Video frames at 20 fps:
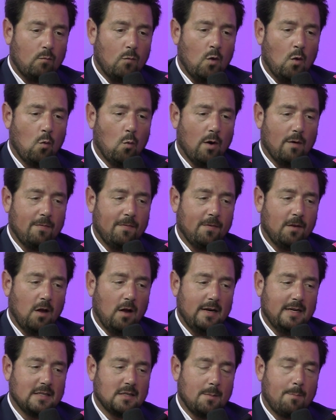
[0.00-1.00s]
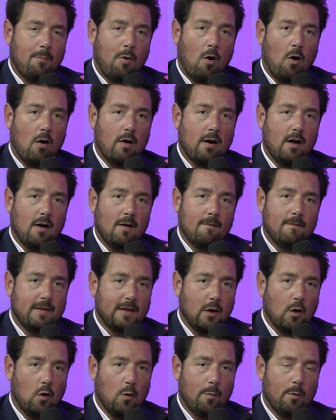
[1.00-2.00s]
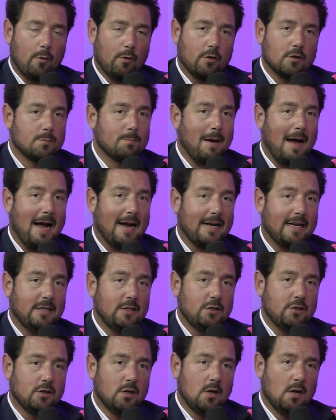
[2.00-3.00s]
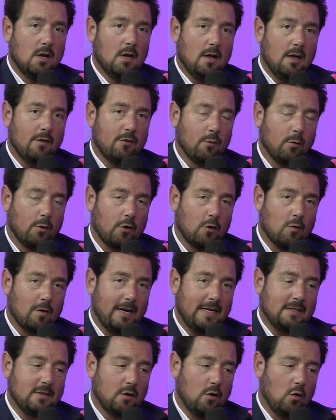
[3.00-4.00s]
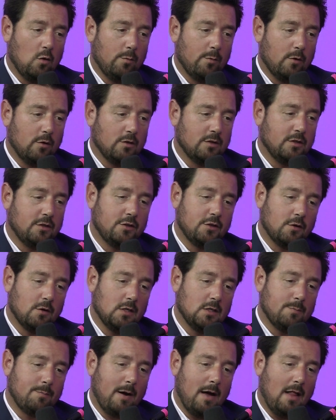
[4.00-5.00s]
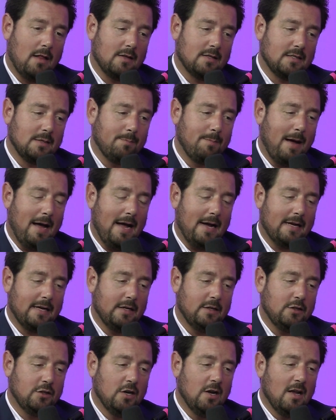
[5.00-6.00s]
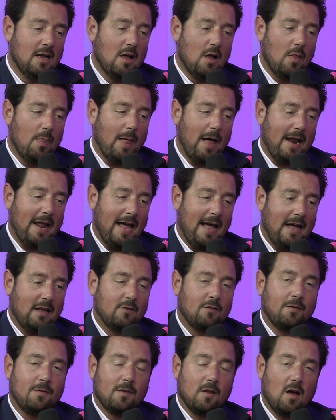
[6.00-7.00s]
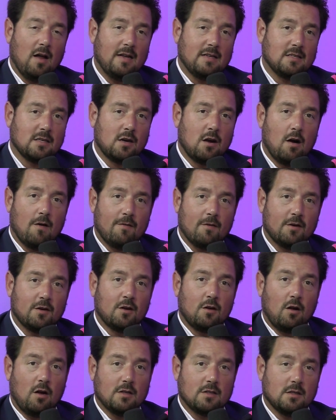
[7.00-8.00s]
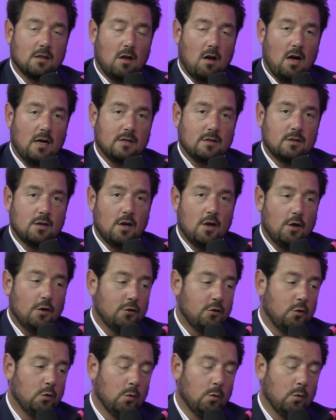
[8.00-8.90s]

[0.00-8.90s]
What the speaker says: where flood is a part of the homeowner's package. So it creates a homeowner's insurance policy package that adds flood as a covered cause of loss. 2